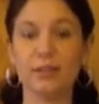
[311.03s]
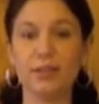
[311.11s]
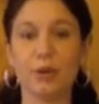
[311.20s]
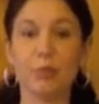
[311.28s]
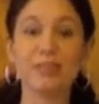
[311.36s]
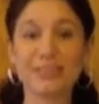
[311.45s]

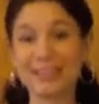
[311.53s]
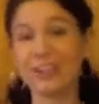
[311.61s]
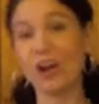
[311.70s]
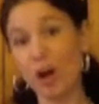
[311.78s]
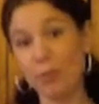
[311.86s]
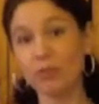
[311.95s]
Once I could
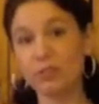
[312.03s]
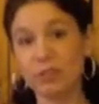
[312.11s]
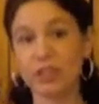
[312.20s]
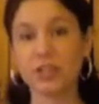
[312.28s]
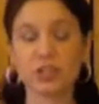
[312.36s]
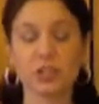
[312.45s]
hobble to the
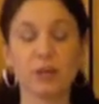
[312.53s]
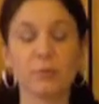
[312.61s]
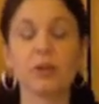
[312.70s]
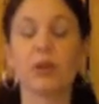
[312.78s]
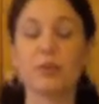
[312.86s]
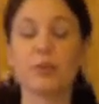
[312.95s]
kitchen
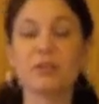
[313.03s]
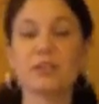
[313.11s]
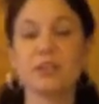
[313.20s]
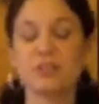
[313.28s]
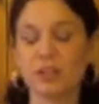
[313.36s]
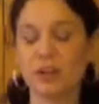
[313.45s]
cupboard, I went to the
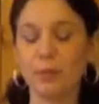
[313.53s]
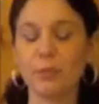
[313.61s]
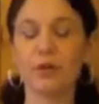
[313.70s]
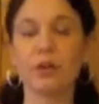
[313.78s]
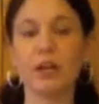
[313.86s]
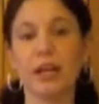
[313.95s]
kitchen
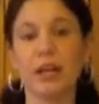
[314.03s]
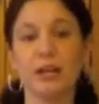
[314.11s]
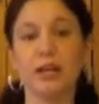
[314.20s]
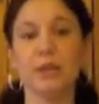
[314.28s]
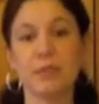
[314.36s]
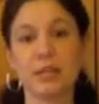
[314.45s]
cupboard and
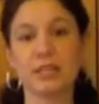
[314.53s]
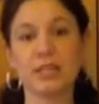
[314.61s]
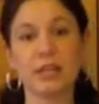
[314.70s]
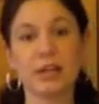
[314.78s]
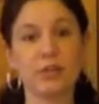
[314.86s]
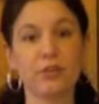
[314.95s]
I mixed
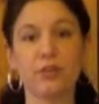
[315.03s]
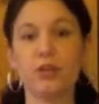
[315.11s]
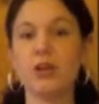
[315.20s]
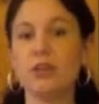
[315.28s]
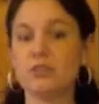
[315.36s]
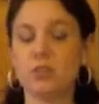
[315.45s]
together
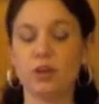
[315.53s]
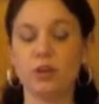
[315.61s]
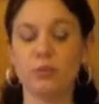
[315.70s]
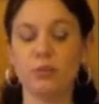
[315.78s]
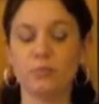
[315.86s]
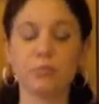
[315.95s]

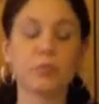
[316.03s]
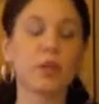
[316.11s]
some